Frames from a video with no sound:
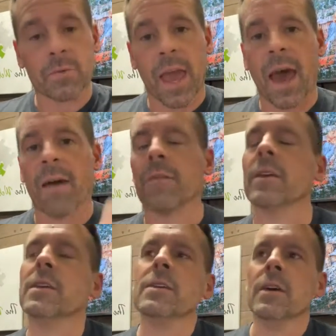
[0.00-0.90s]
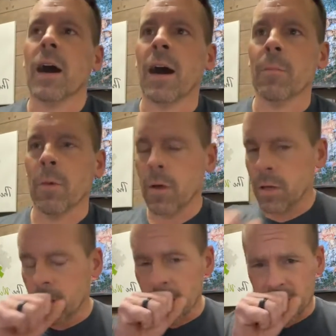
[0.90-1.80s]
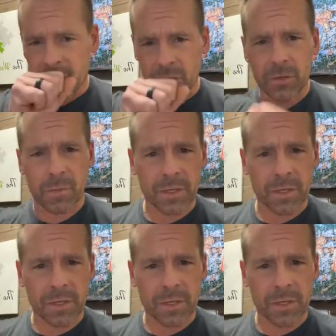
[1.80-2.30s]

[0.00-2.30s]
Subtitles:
we have. Excuse me.